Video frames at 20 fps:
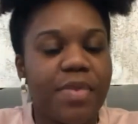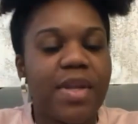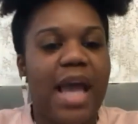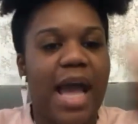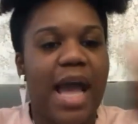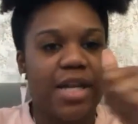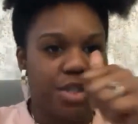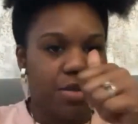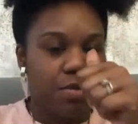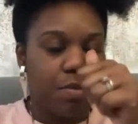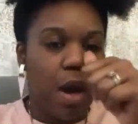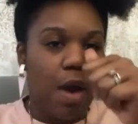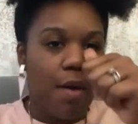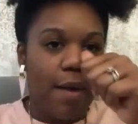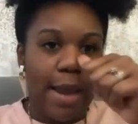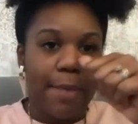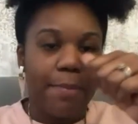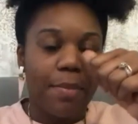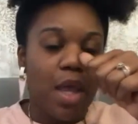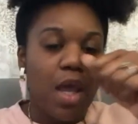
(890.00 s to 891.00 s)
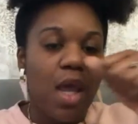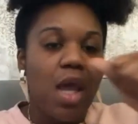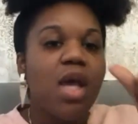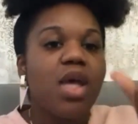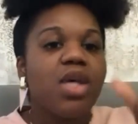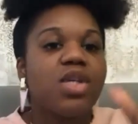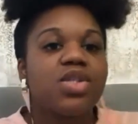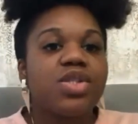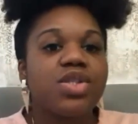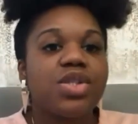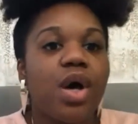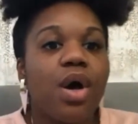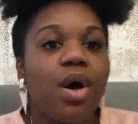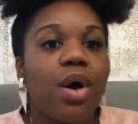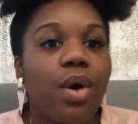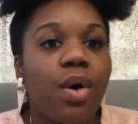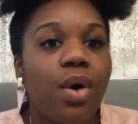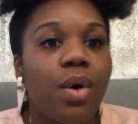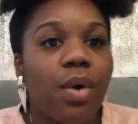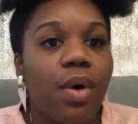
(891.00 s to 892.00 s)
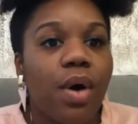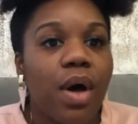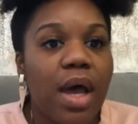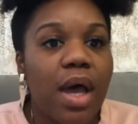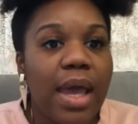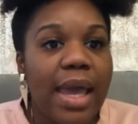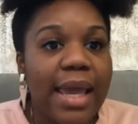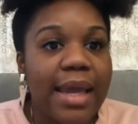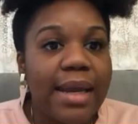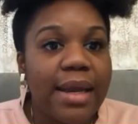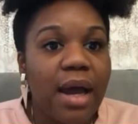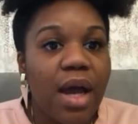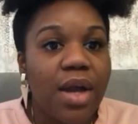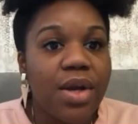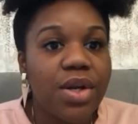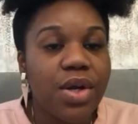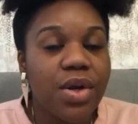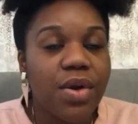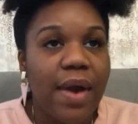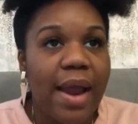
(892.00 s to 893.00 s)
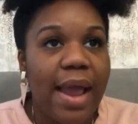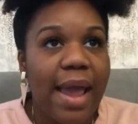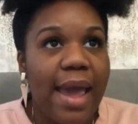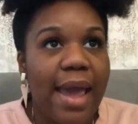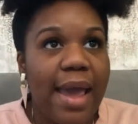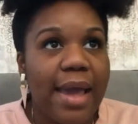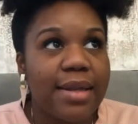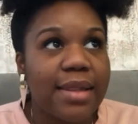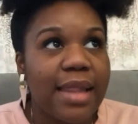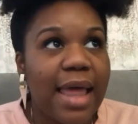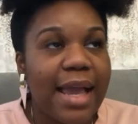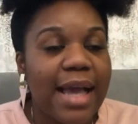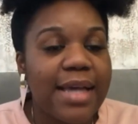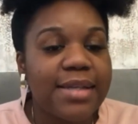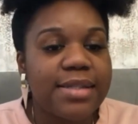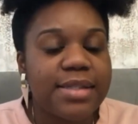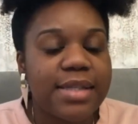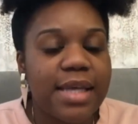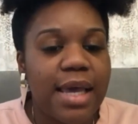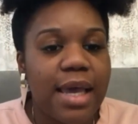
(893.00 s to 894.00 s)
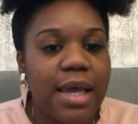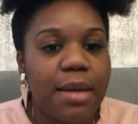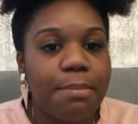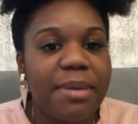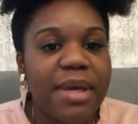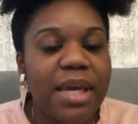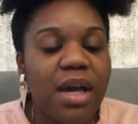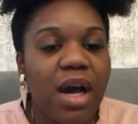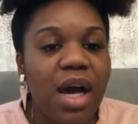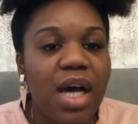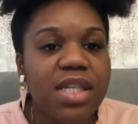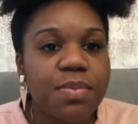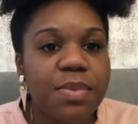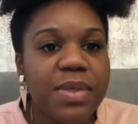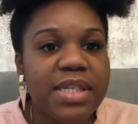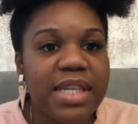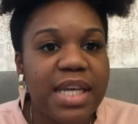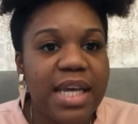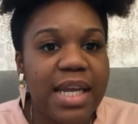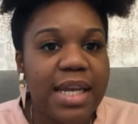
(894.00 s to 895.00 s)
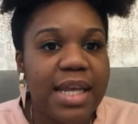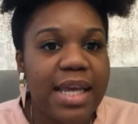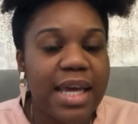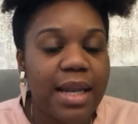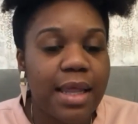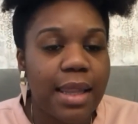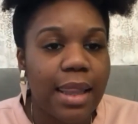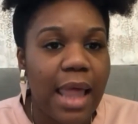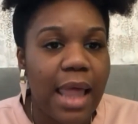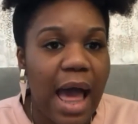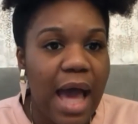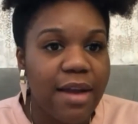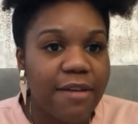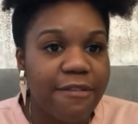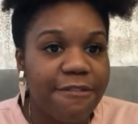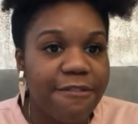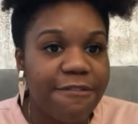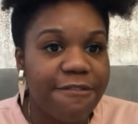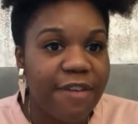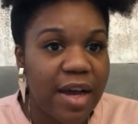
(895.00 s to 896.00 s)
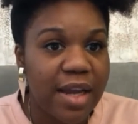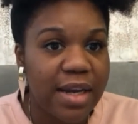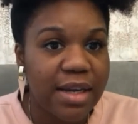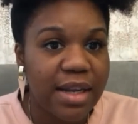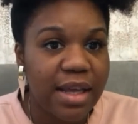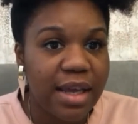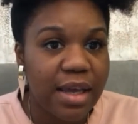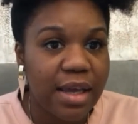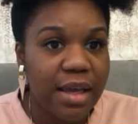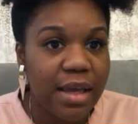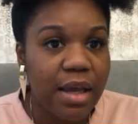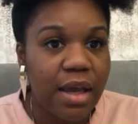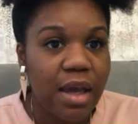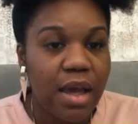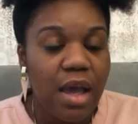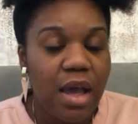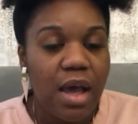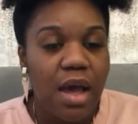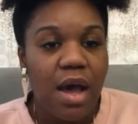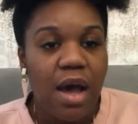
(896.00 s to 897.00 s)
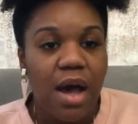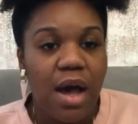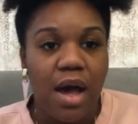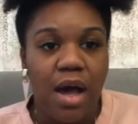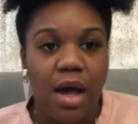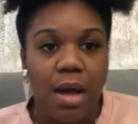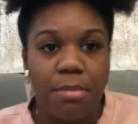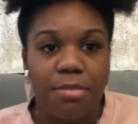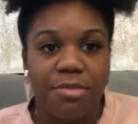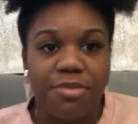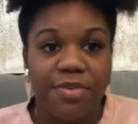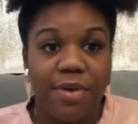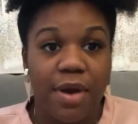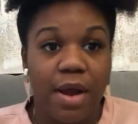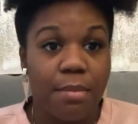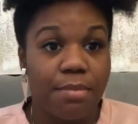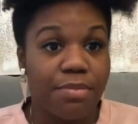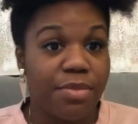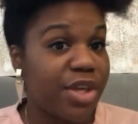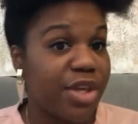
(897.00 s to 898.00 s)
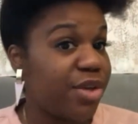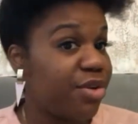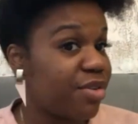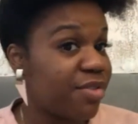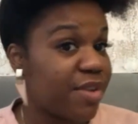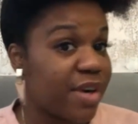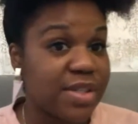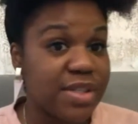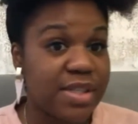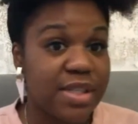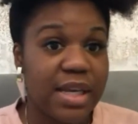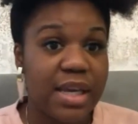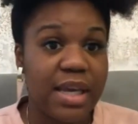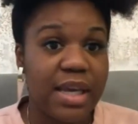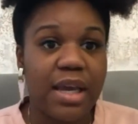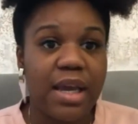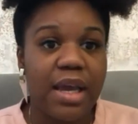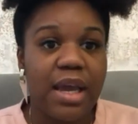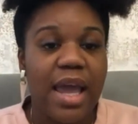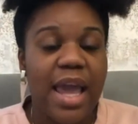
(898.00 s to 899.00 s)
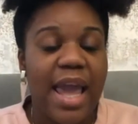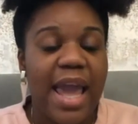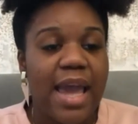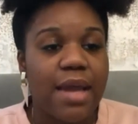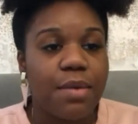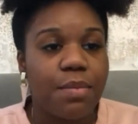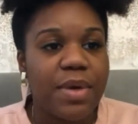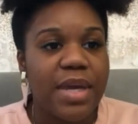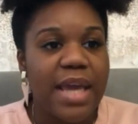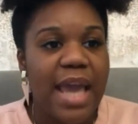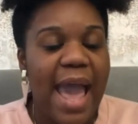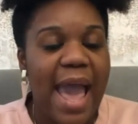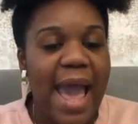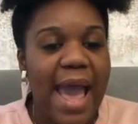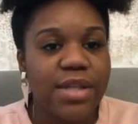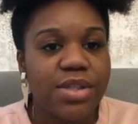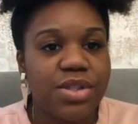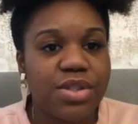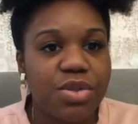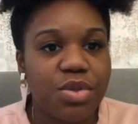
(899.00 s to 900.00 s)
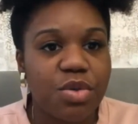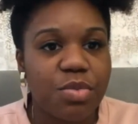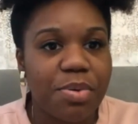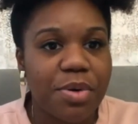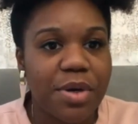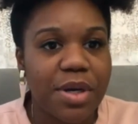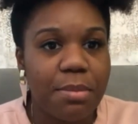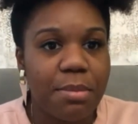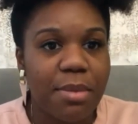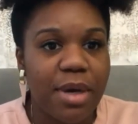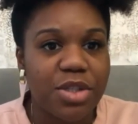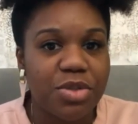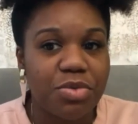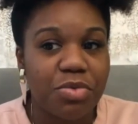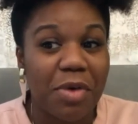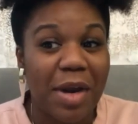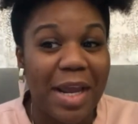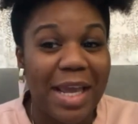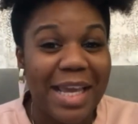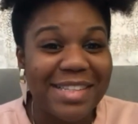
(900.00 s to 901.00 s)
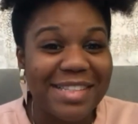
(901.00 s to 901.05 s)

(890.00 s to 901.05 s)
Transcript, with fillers: got you. All right. So in undergrad, like I said, because we didn't get a lot of funding um, from the university, and we had to pretty much raise